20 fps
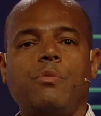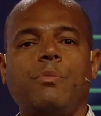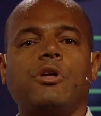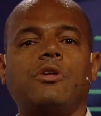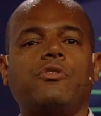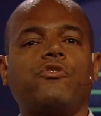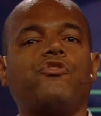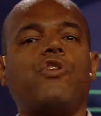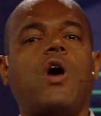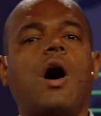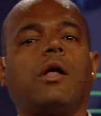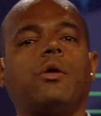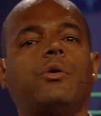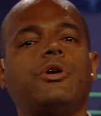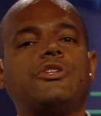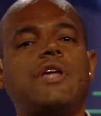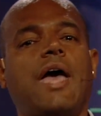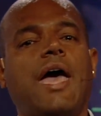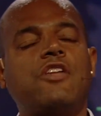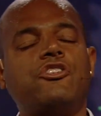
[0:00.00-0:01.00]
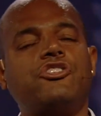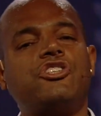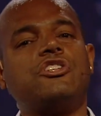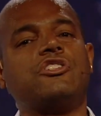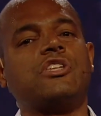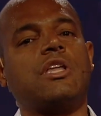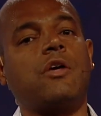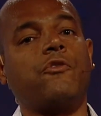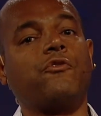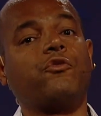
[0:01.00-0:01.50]
has 2 million followers,
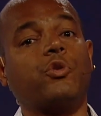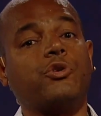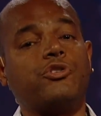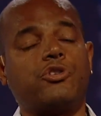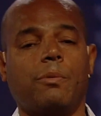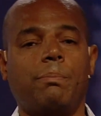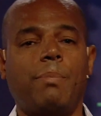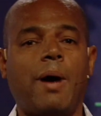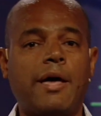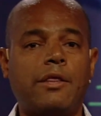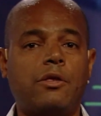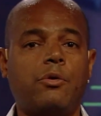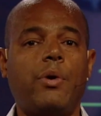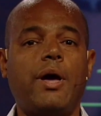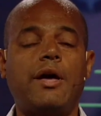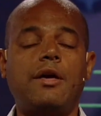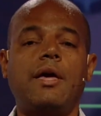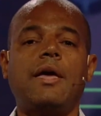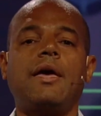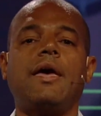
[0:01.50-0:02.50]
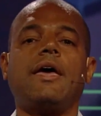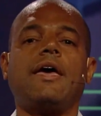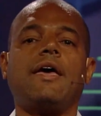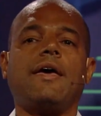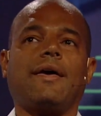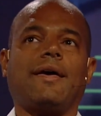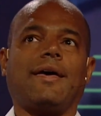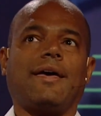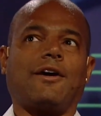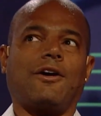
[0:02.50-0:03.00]
and she's an influencer. By the way,
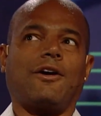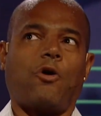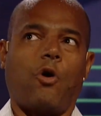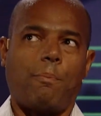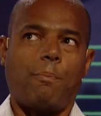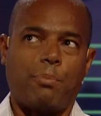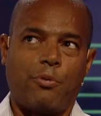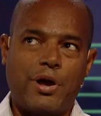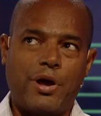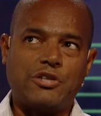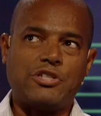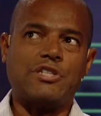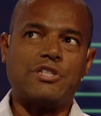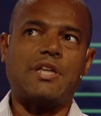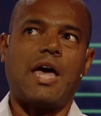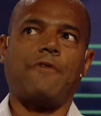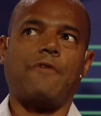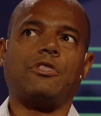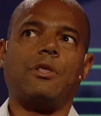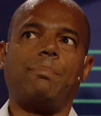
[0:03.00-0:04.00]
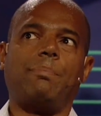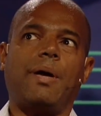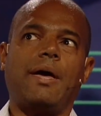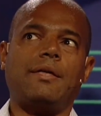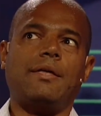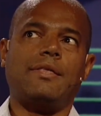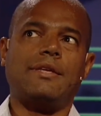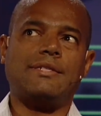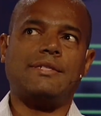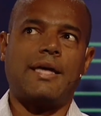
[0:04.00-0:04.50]
corporations have to
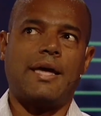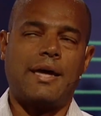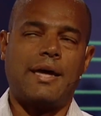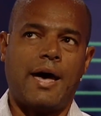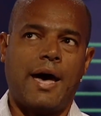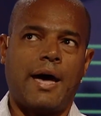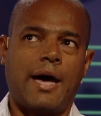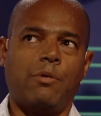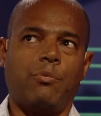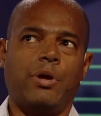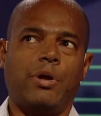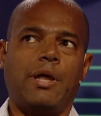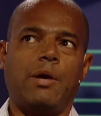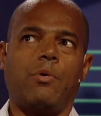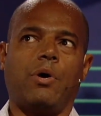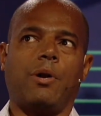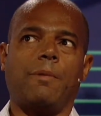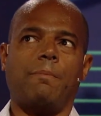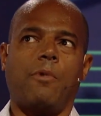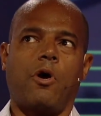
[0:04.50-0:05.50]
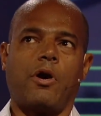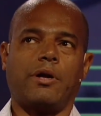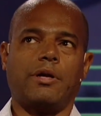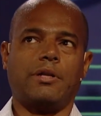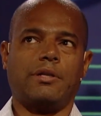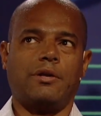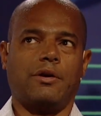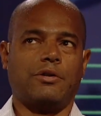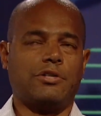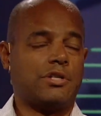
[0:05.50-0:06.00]
pay this AI when they want to
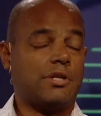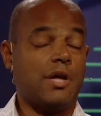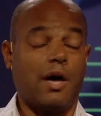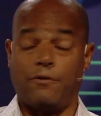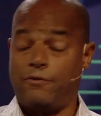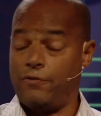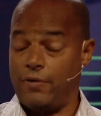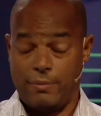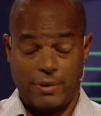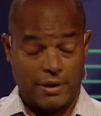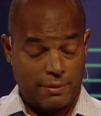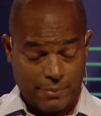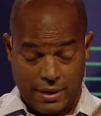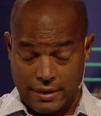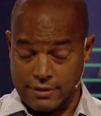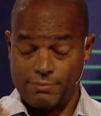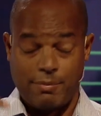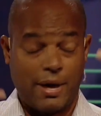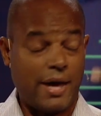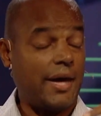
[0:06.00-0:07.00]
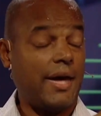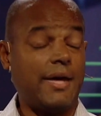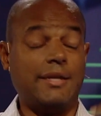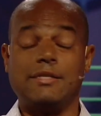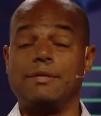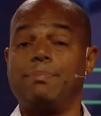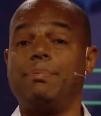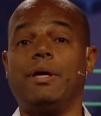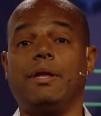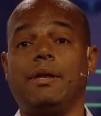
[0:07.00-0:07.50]
market their stuff. I mean, it makes my
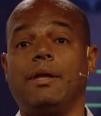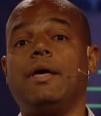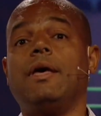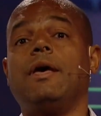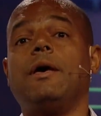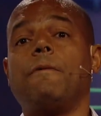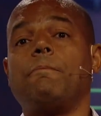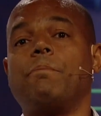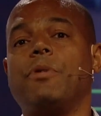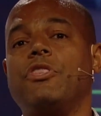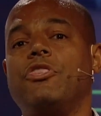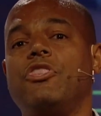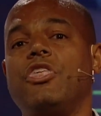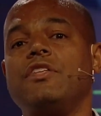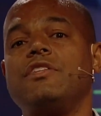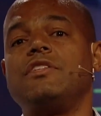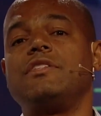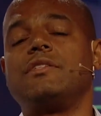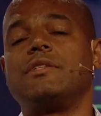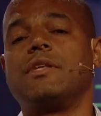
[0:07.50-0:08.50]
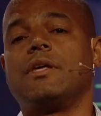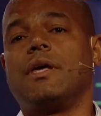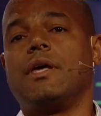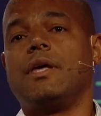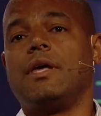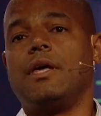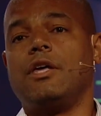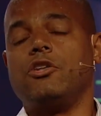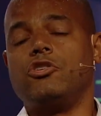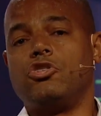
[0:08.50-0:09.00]
head spin. But this
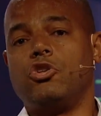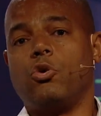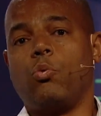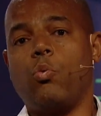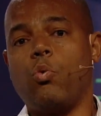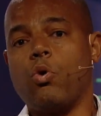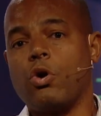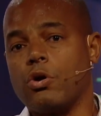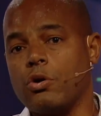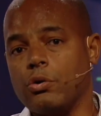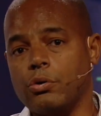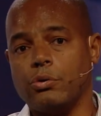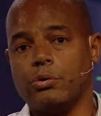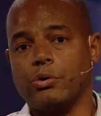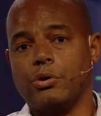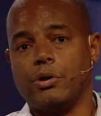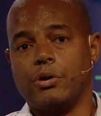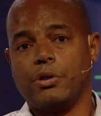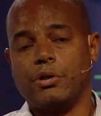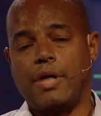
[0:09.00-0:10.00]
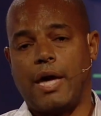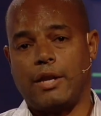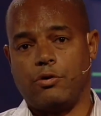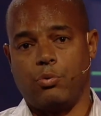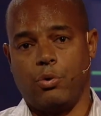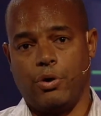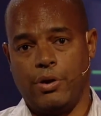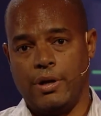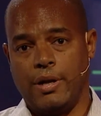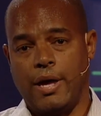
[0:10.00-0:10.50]
is the world
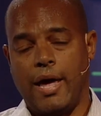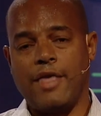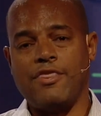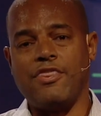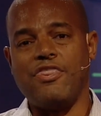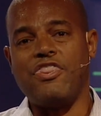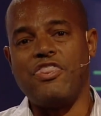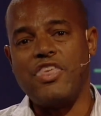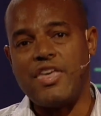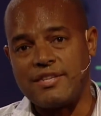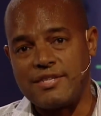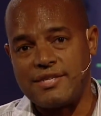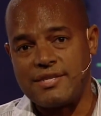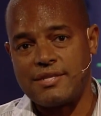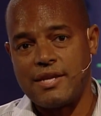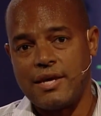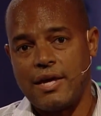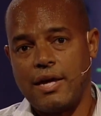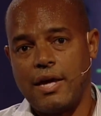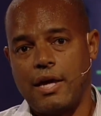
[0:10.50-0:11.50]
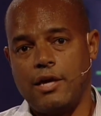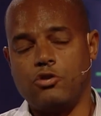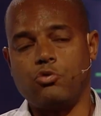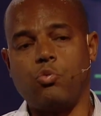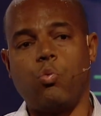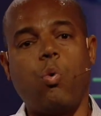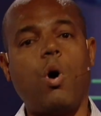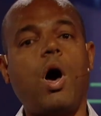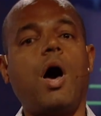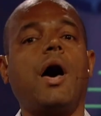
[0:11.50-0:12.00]
that we're in, and this
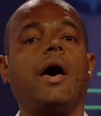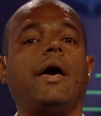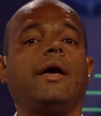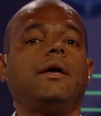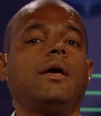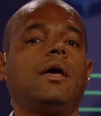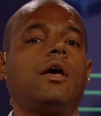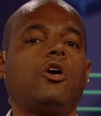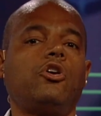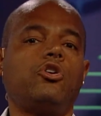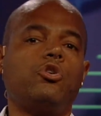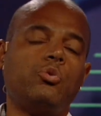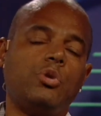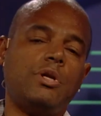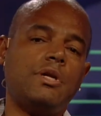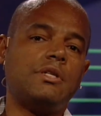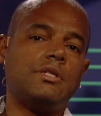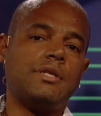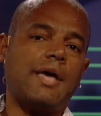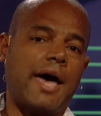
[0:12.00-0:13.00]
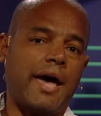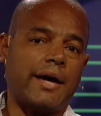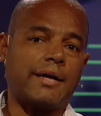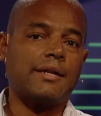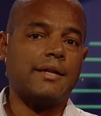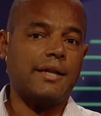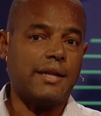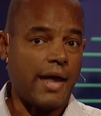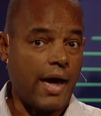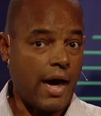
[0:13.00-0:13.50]
is why you need to
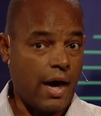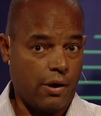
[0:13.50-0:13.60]
act